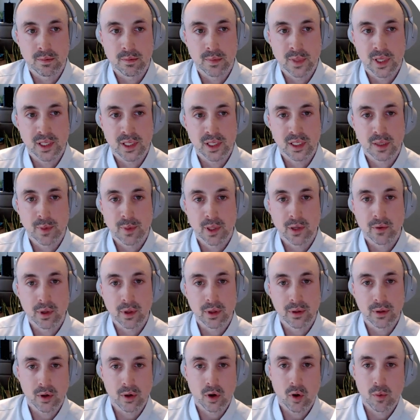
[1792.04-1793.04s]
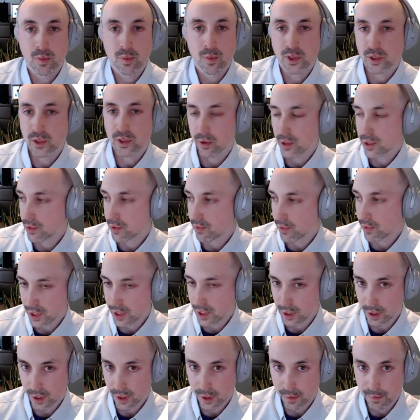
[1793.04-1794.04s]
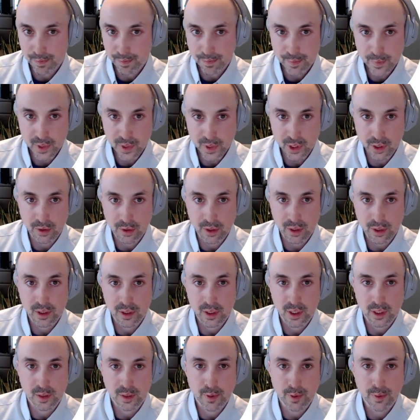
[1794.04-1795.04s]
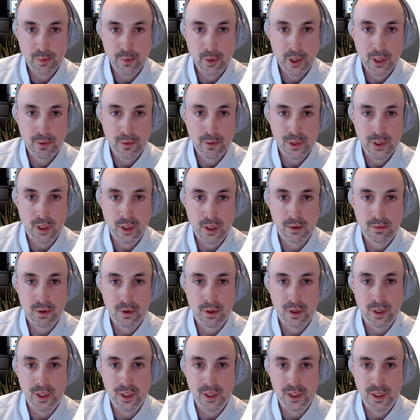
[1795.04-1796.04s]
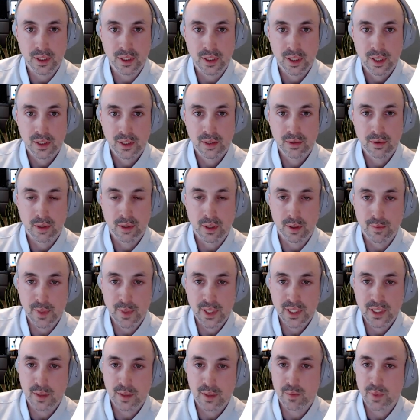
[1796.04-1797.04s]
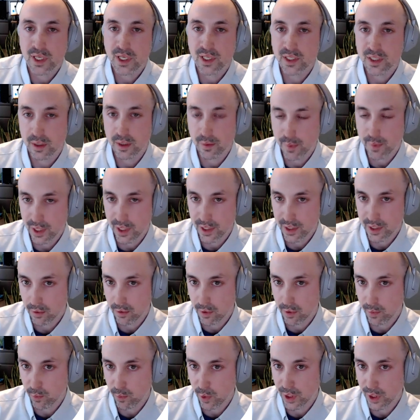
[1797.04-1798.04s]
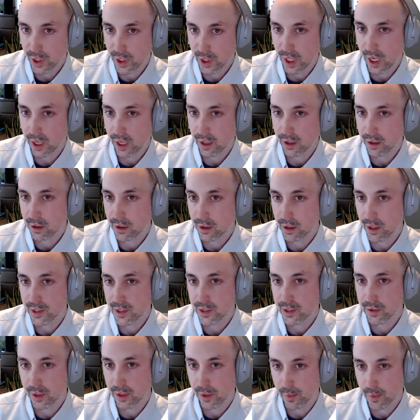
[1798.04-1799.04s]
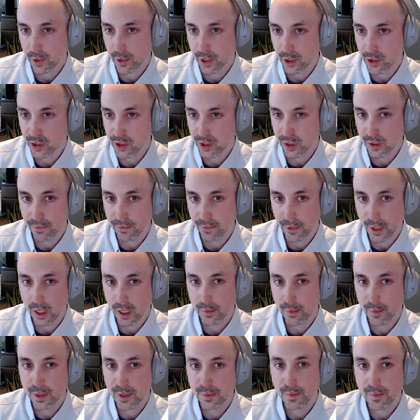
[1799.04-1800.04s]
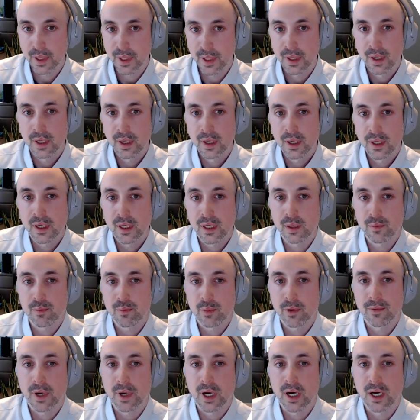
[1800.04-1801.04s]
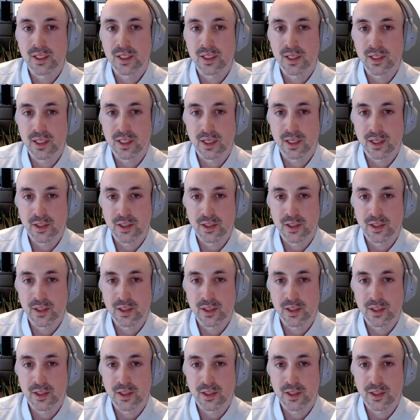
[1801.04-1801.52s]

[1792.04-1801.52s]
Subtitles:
something we open sourced recently. So the split brain resolver is sort of the missing piece of the puzzle when running Akka Cluster in a production environment. It provides a set of